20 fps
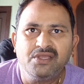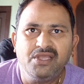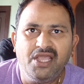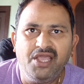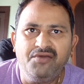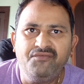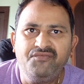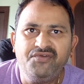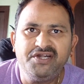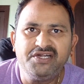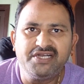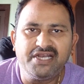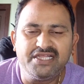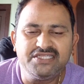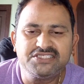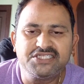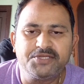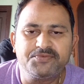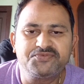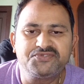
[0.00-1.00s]
Every
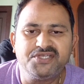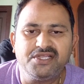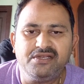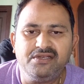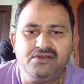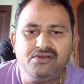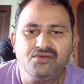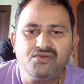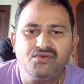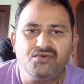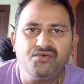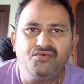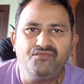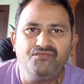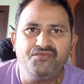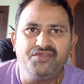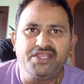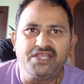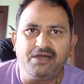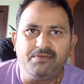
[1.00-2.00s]
transcription
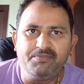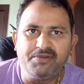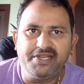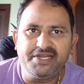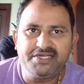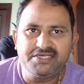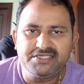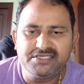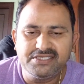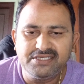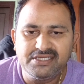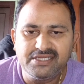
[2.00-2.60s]
we complete